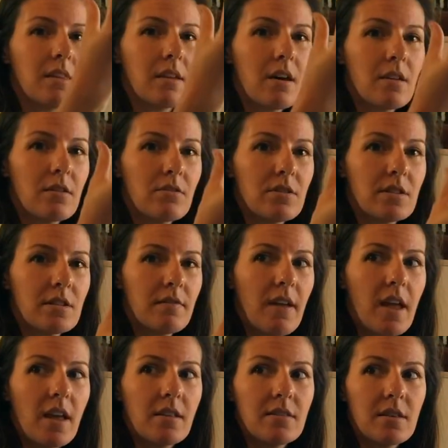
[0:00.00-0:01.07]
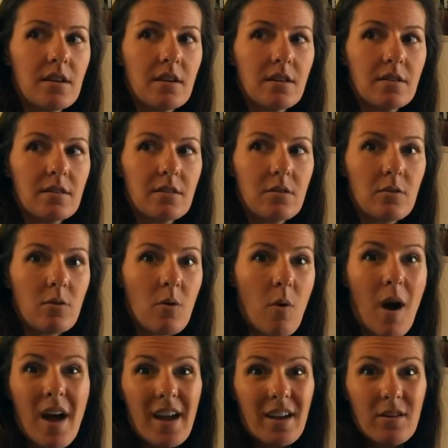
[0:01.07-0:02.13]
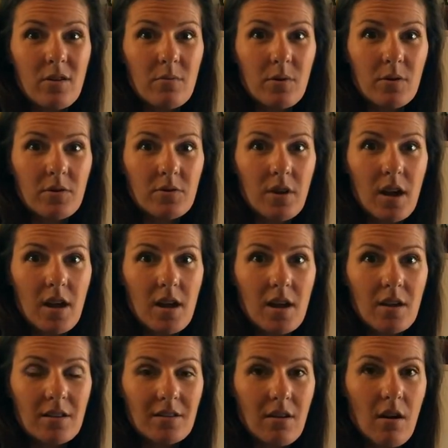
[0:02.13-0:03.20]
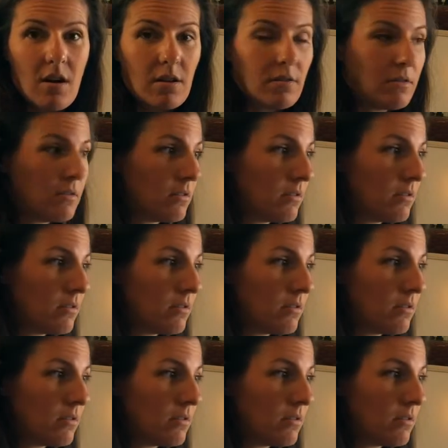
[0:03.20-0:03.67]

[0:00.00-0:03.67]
color just fades and it's quiet almost, right? And it's gone.